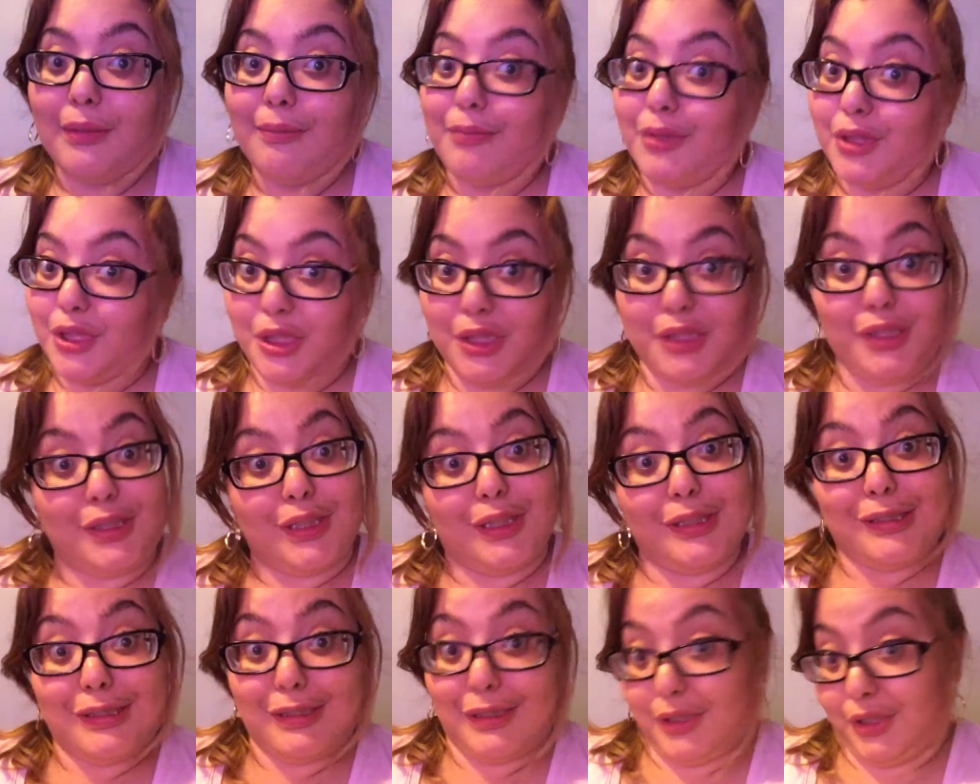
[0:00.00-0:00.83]
But she
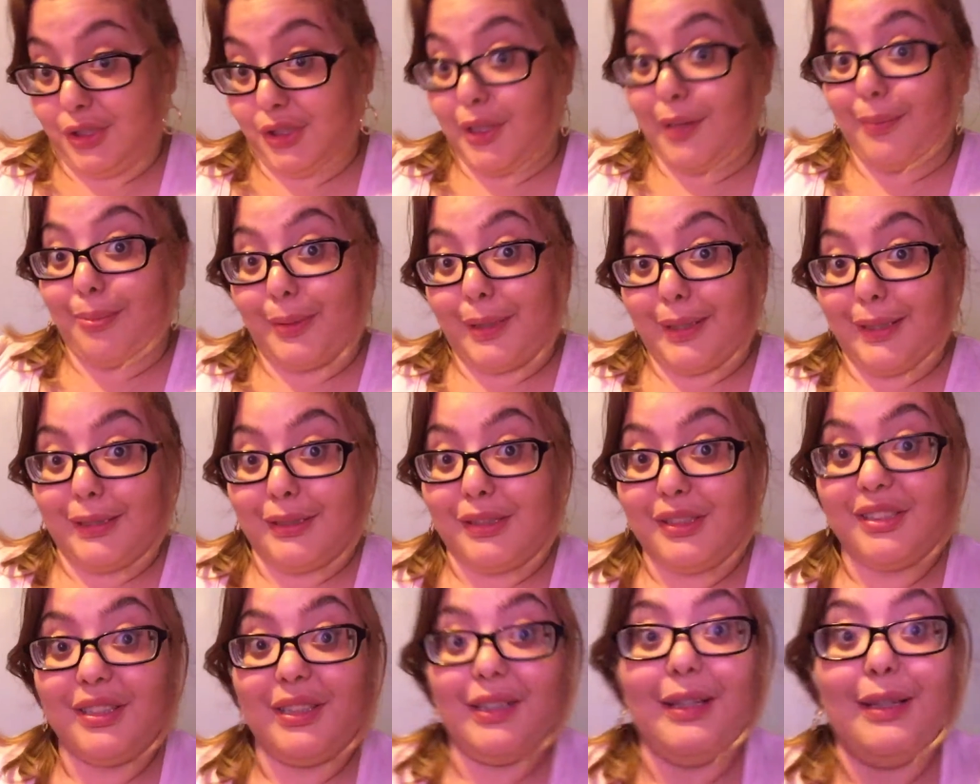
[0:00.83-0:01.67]
does the job
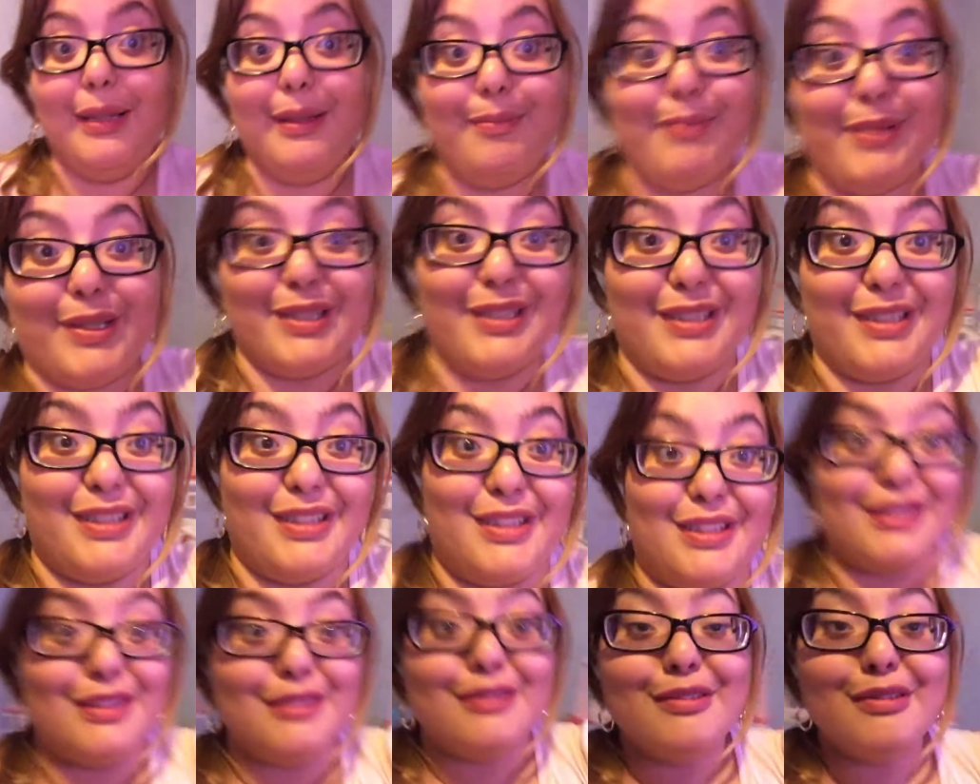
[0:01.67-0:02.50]
right. Because
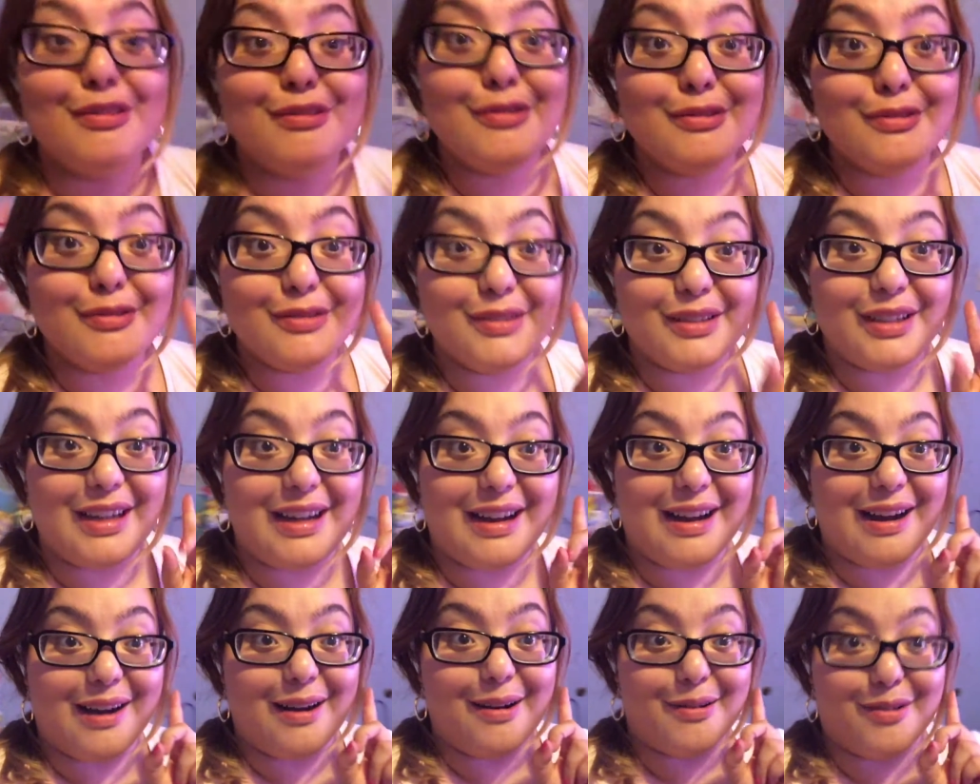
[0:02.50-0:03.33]
the two
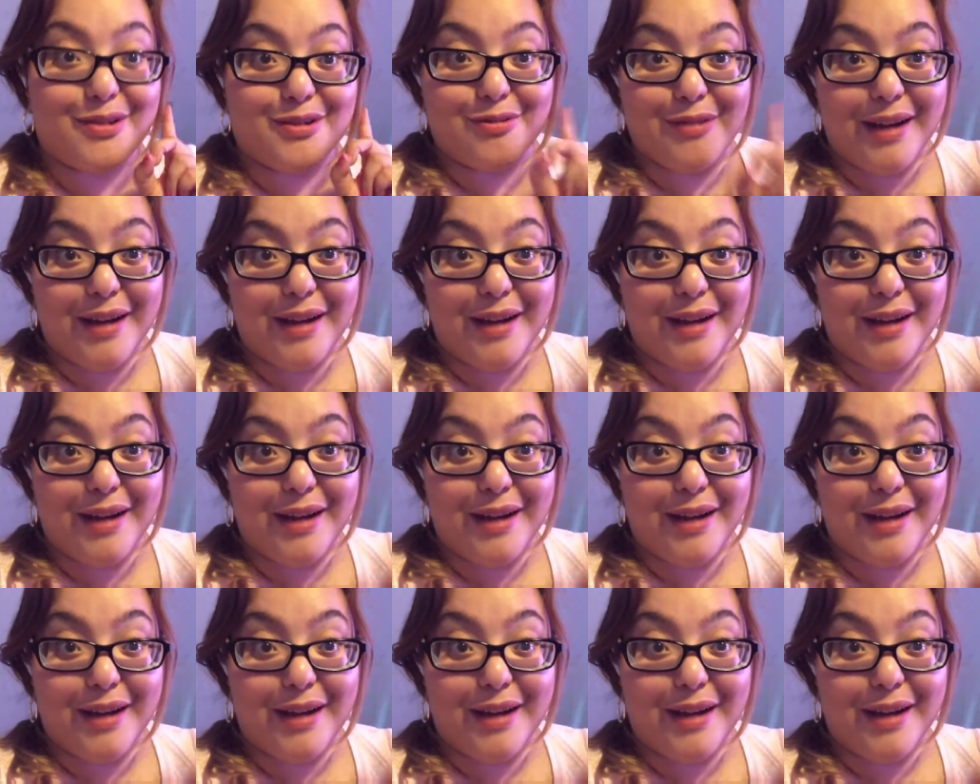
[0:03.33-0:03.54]
are uh,